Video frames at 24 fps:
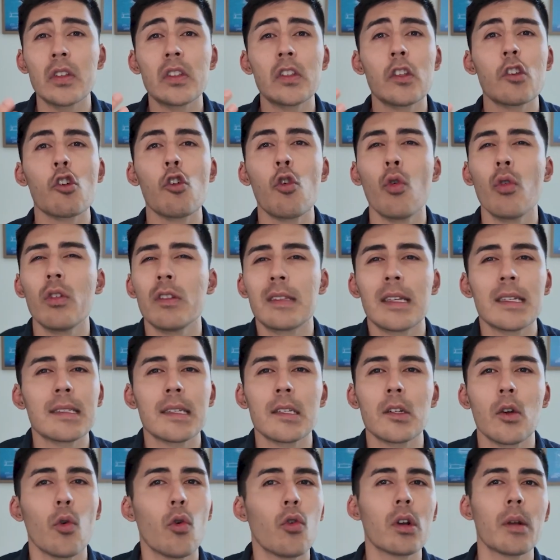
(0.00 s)
because the court
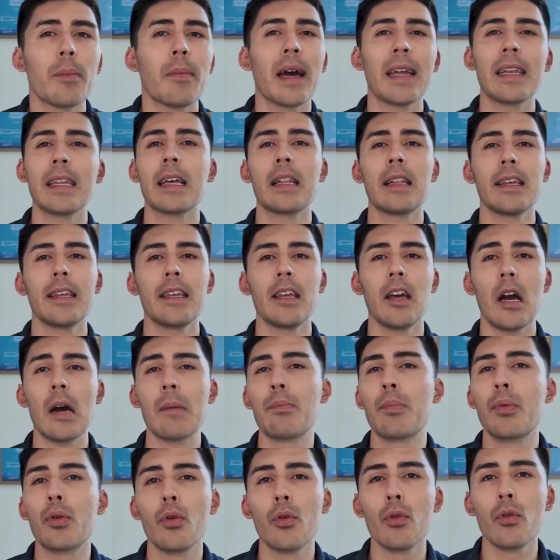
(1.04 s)
doesn't automatically
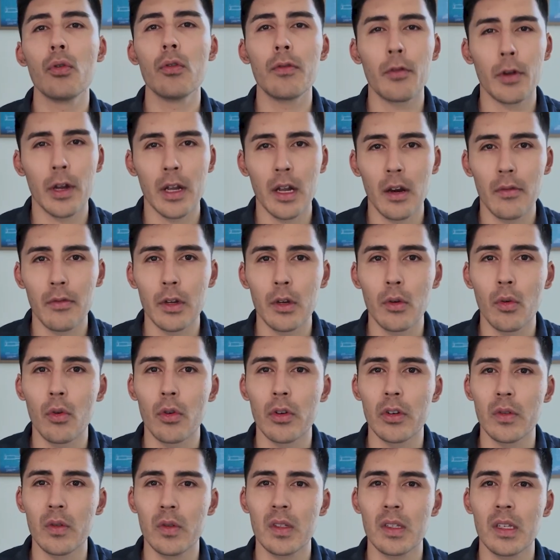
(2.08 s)
approve recovery
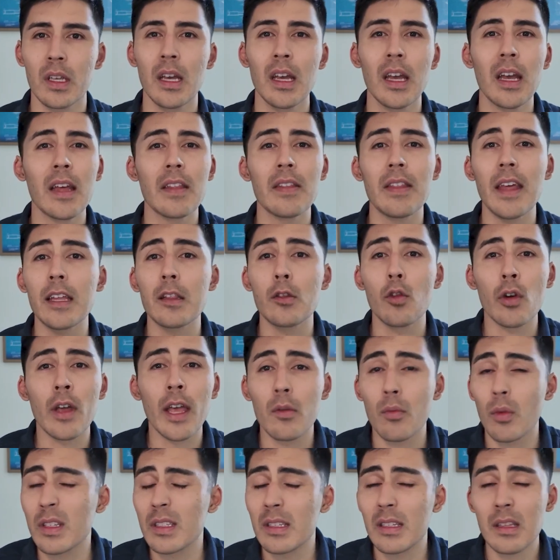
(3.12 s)
orders. They
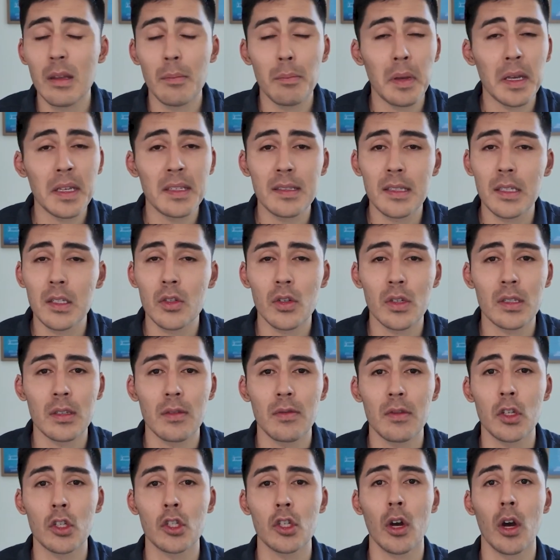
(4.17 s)
look at what's in the best
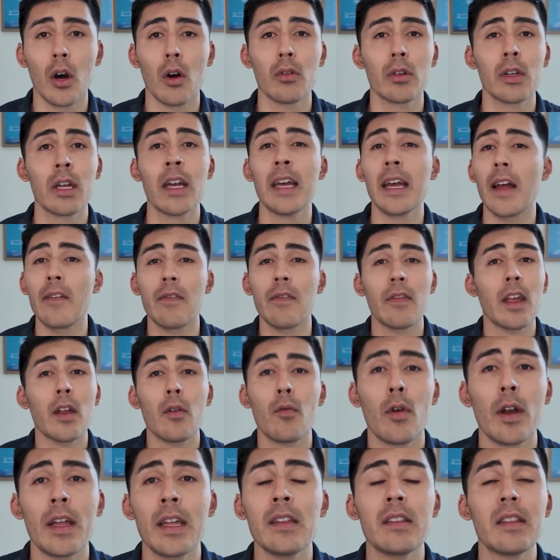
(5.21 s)
interest of the child and they
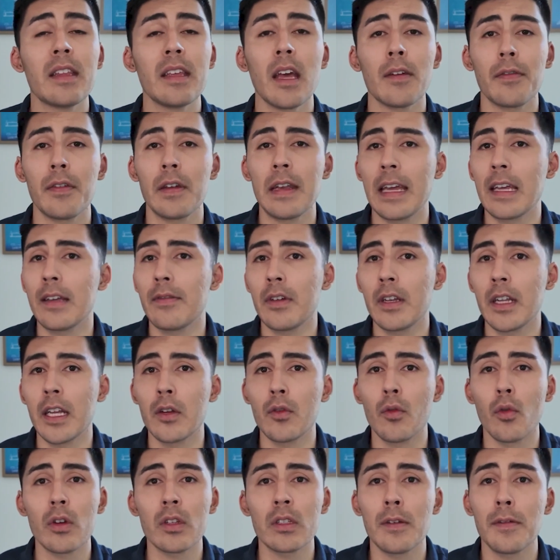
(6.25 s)
read the affidavit
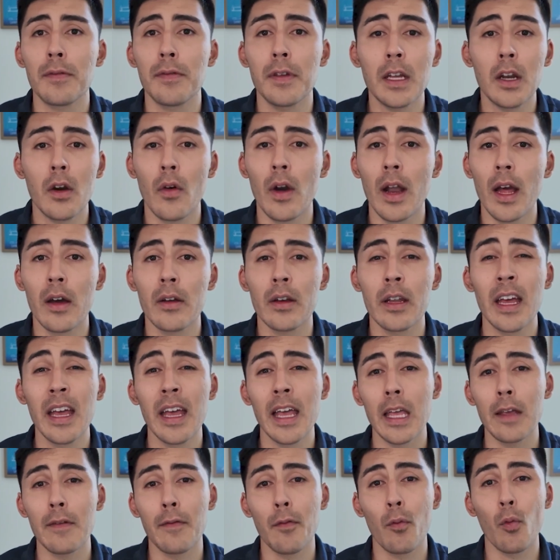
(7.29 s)
in order to figure out
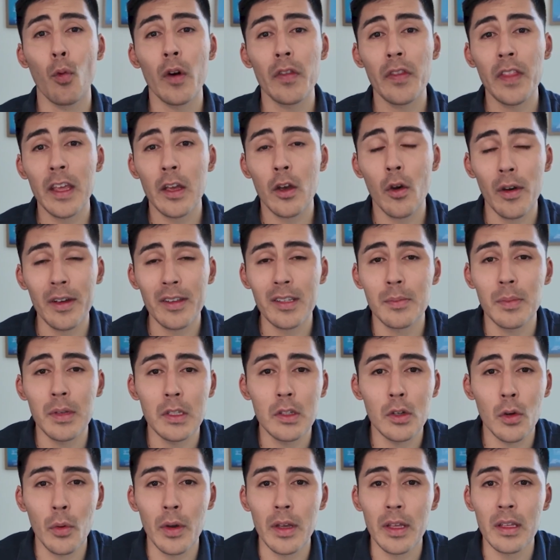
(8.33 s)
if what they're going to be
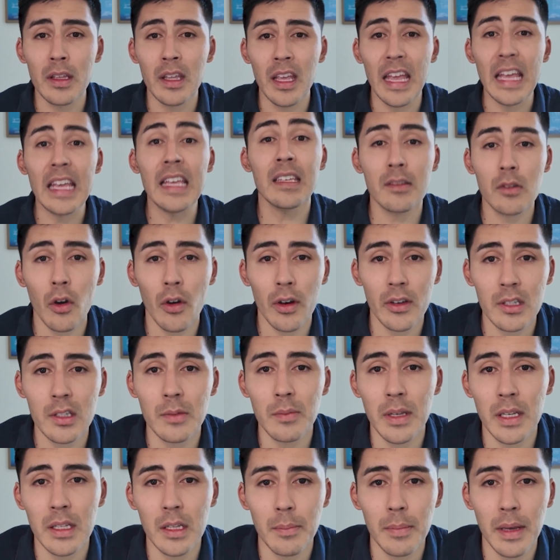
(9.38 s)
doing is going
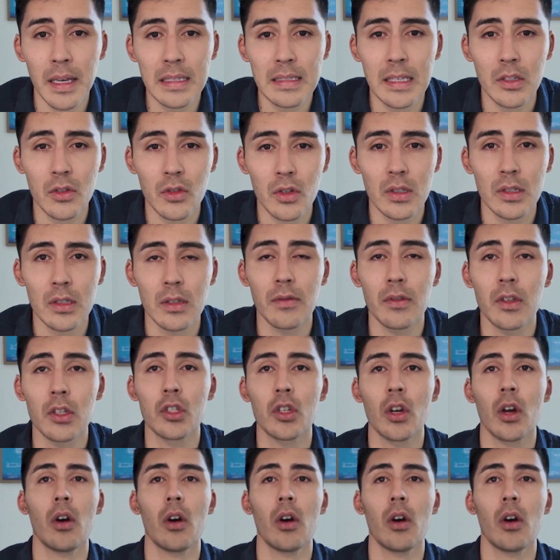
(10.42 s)
to be in the best interest of the